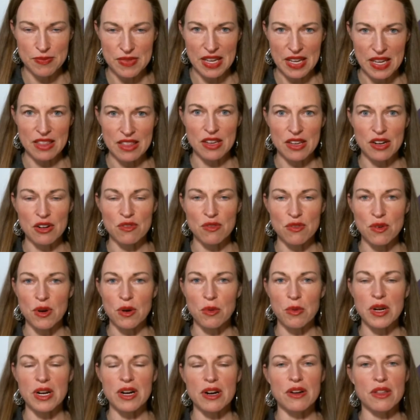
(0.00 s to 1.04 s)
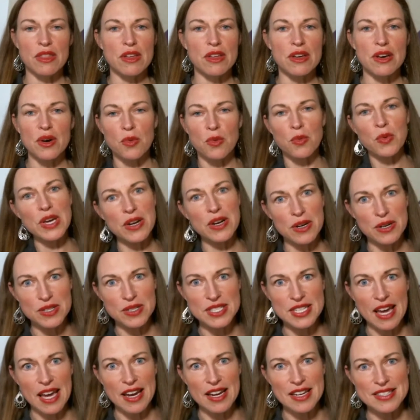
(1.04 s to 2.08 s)
And therefore, we are the weaker
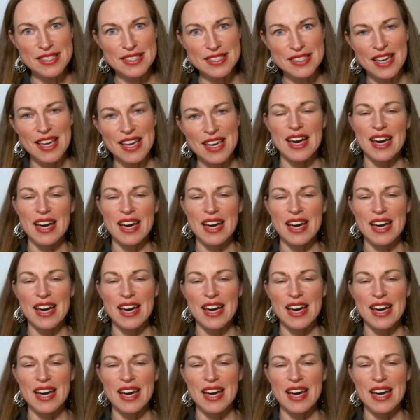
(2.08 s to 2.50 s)
sex